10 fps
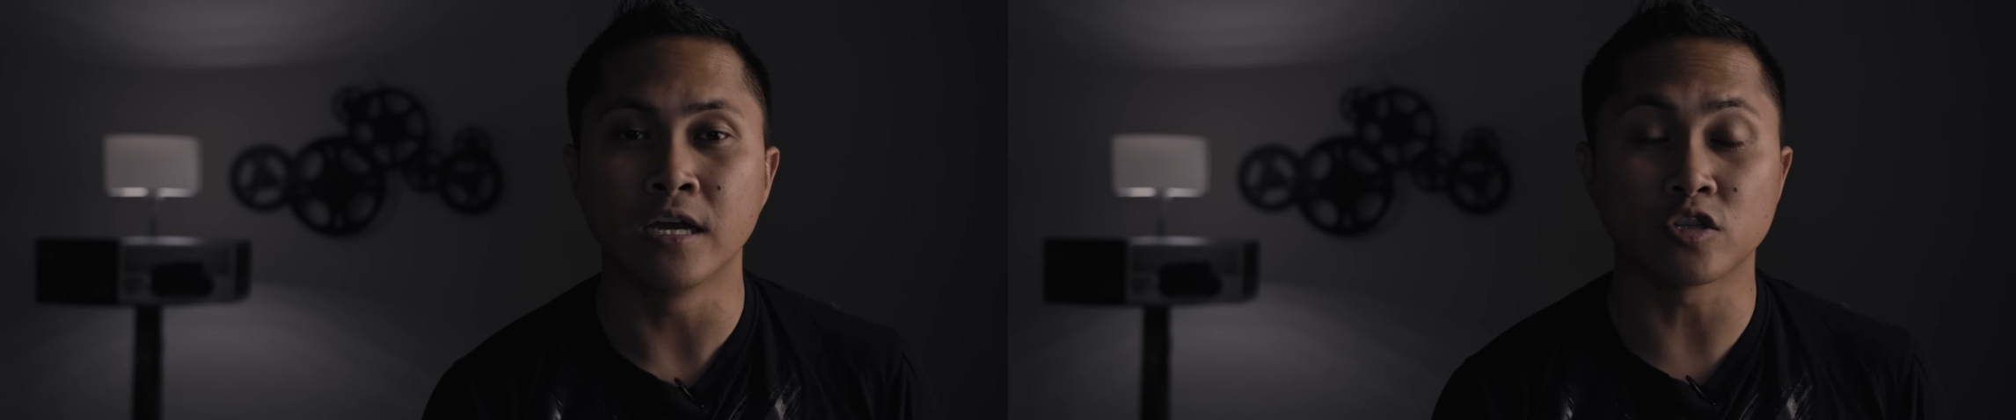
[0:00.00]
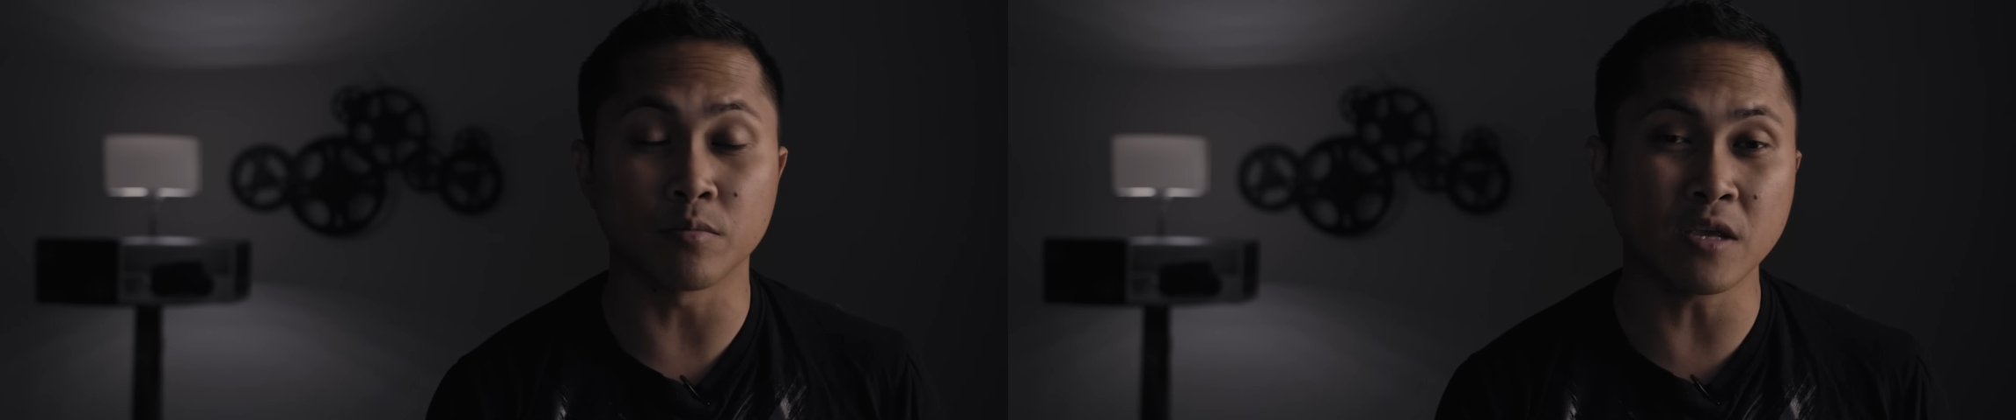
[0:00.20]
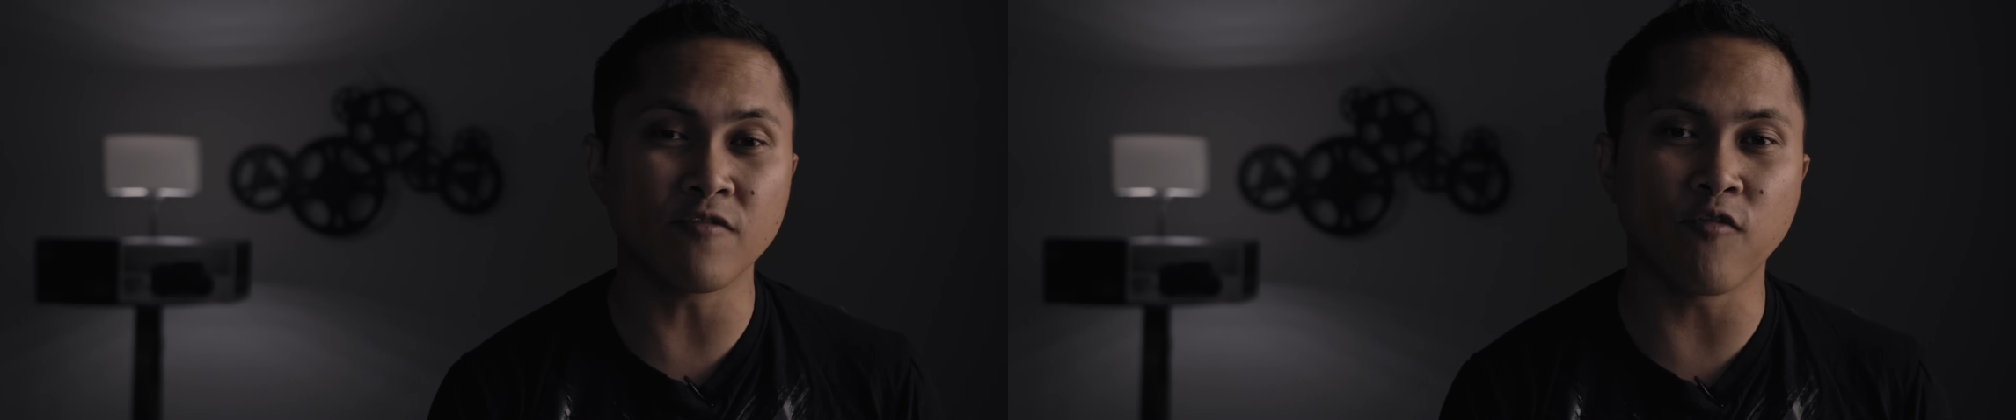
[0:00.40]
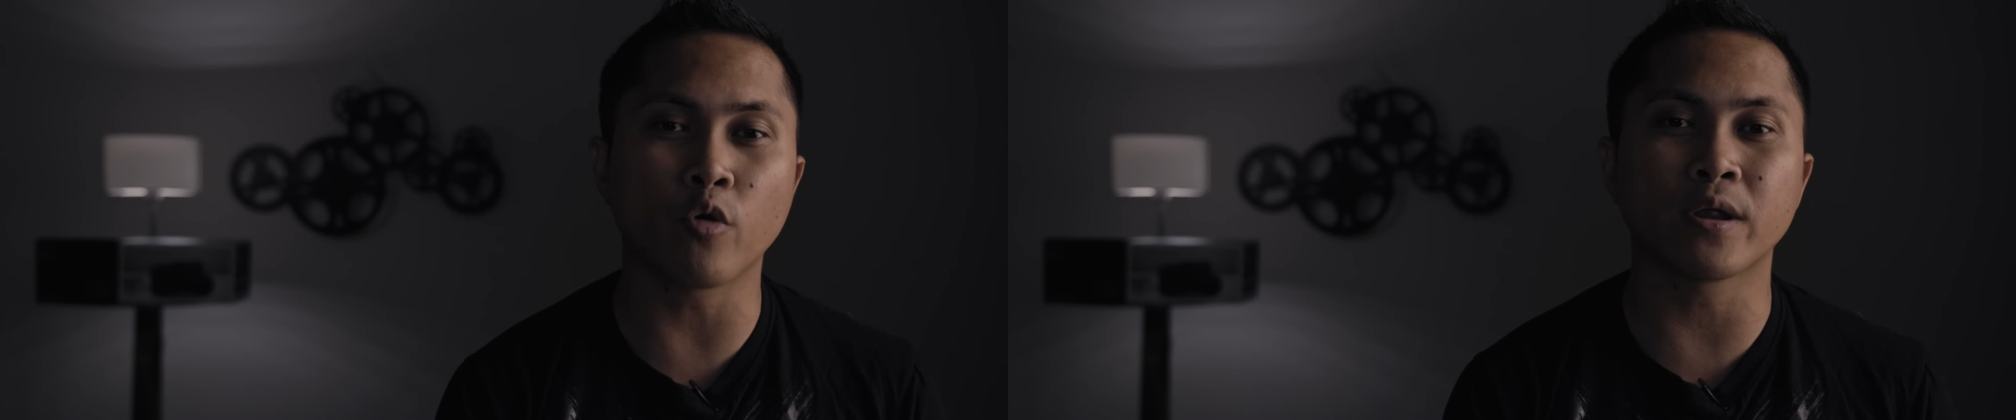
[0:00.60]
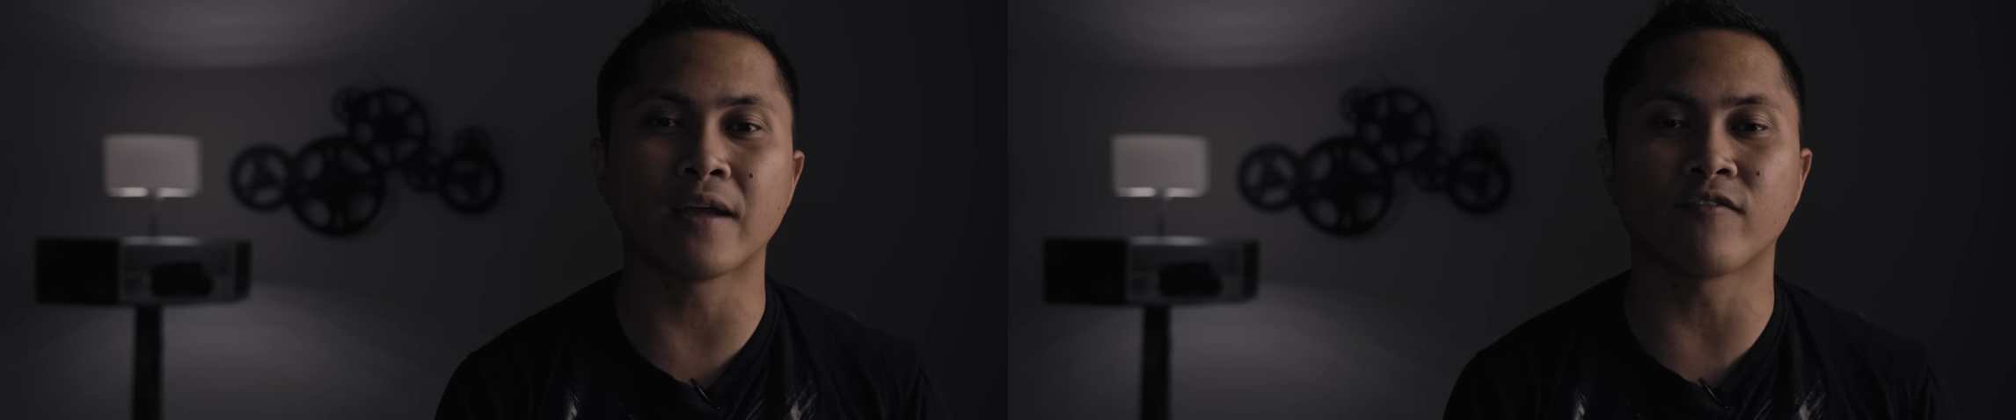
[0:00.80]
To me,
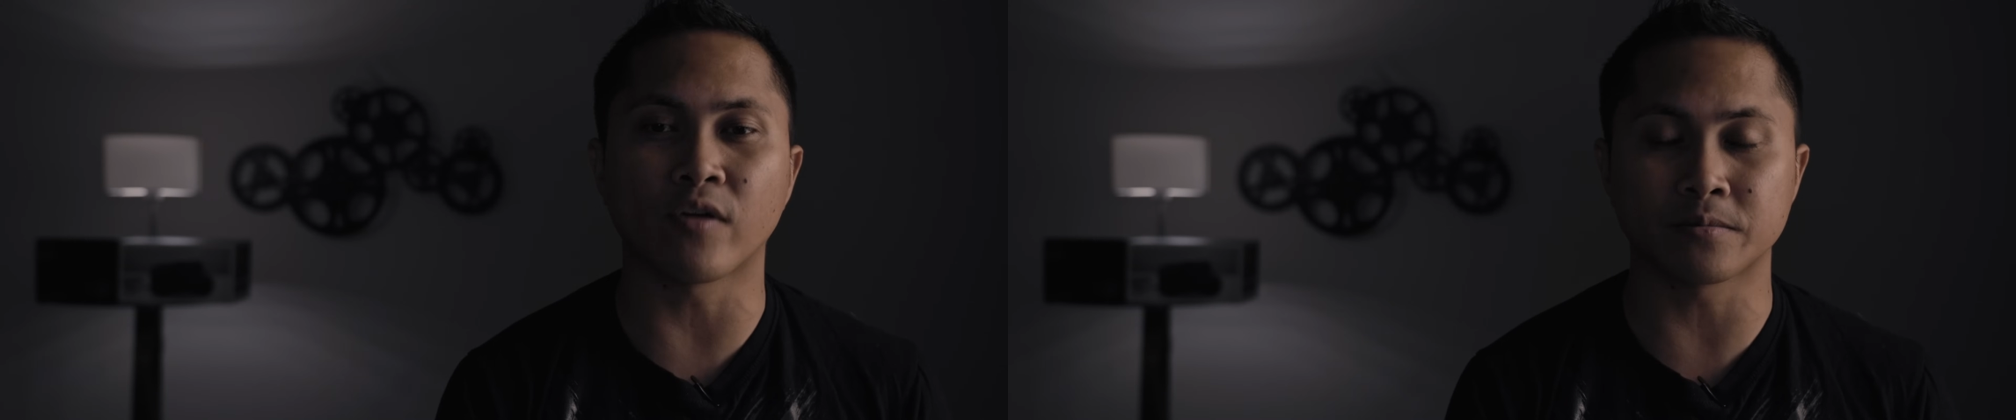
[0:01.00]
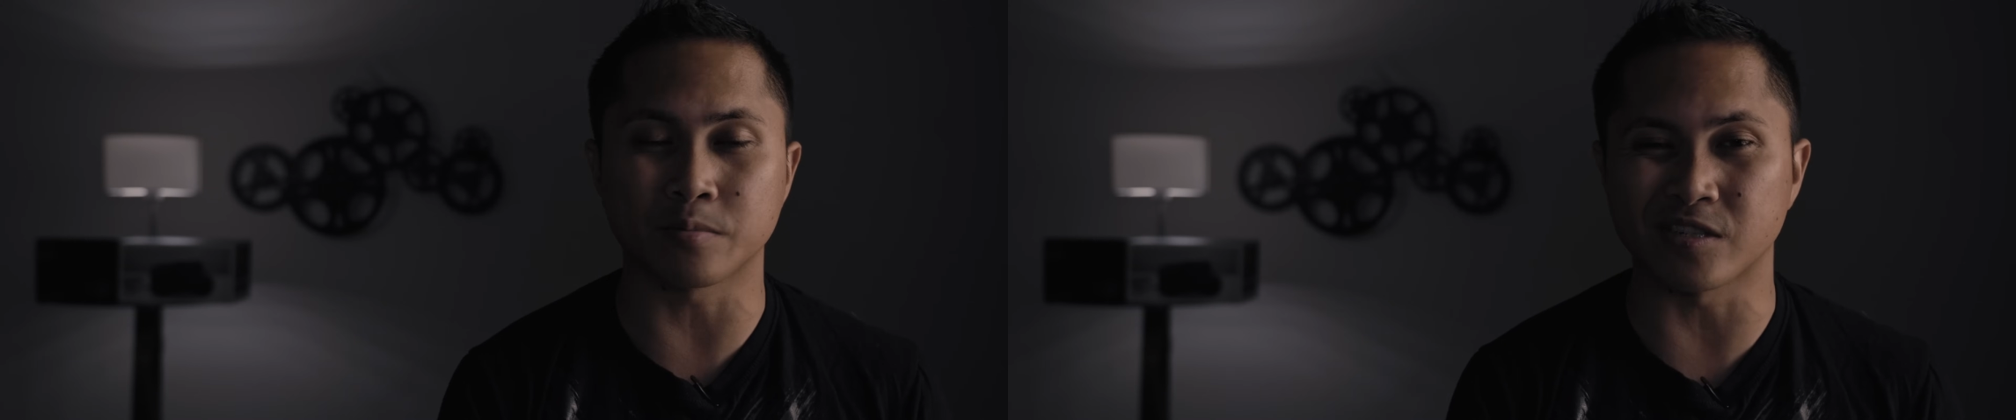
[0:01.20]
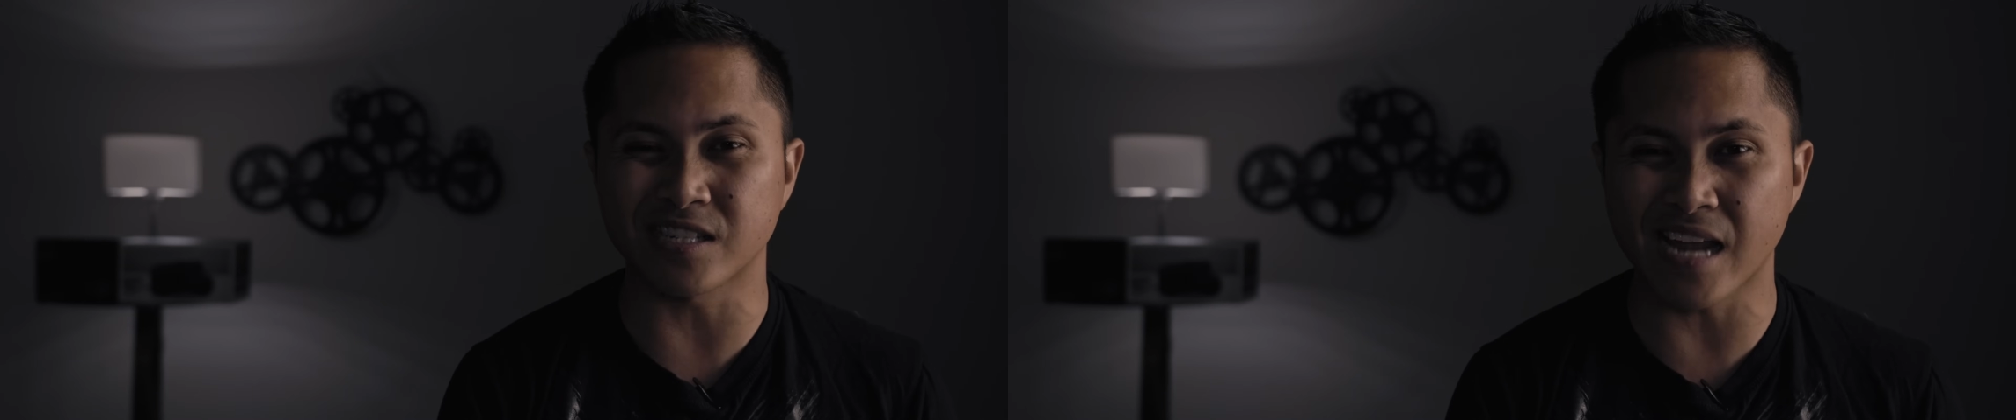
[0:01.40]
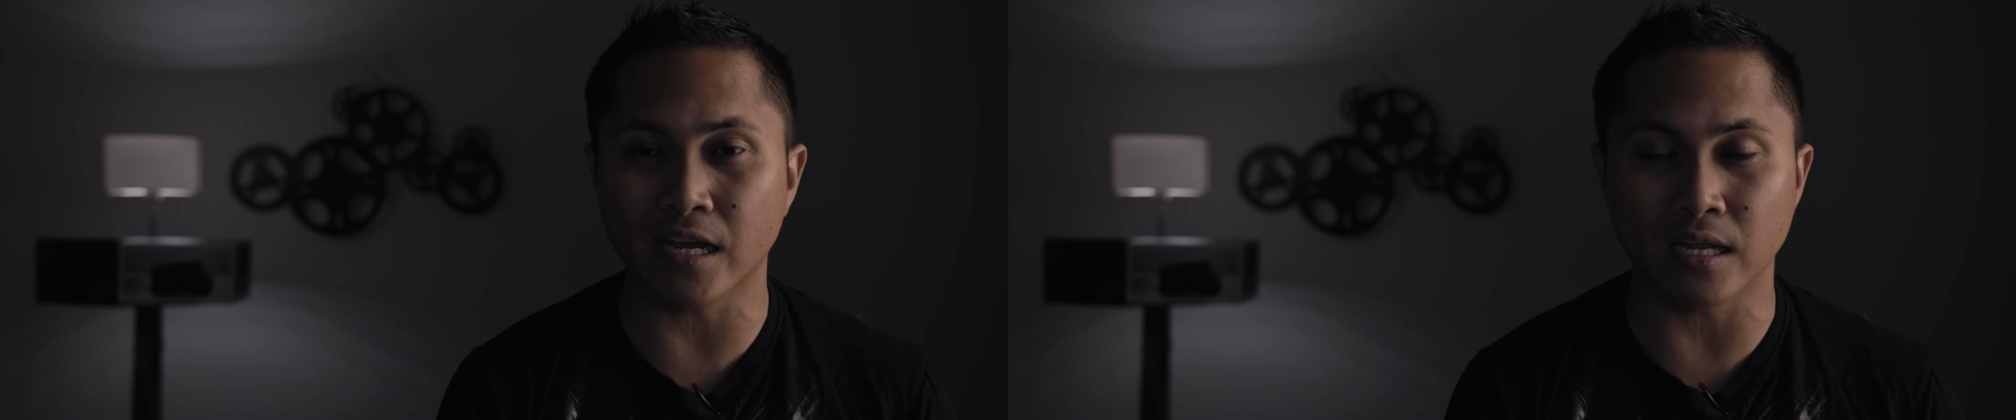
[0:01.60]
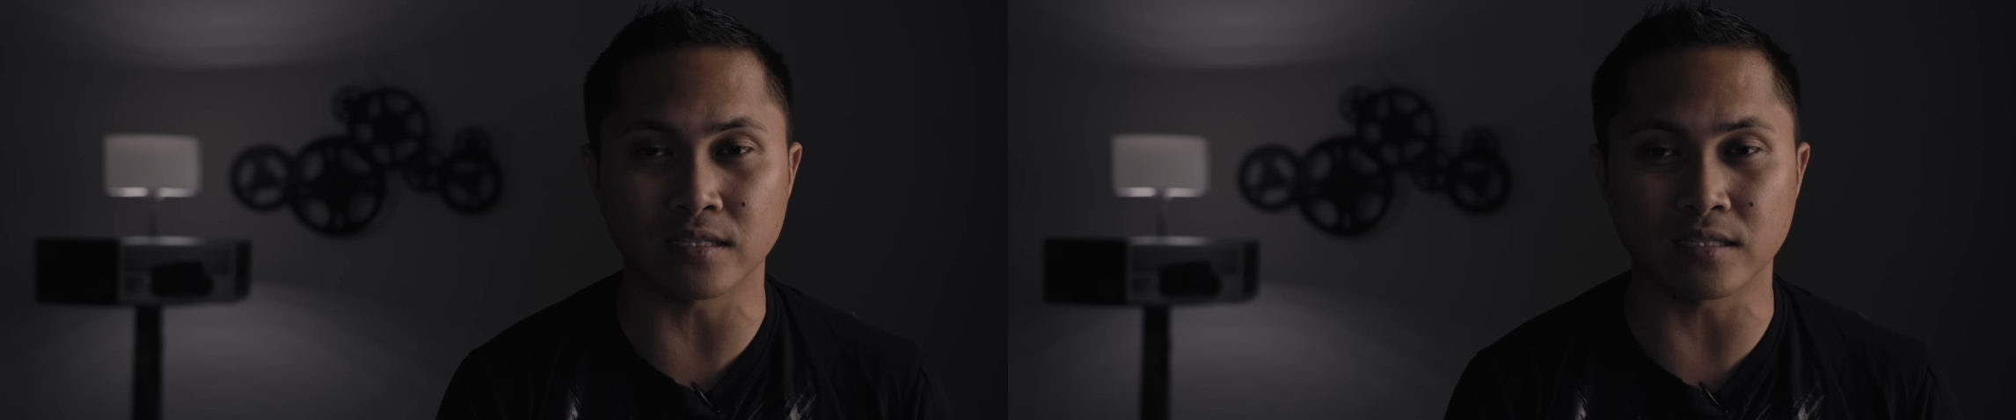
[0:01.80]
48 frames per second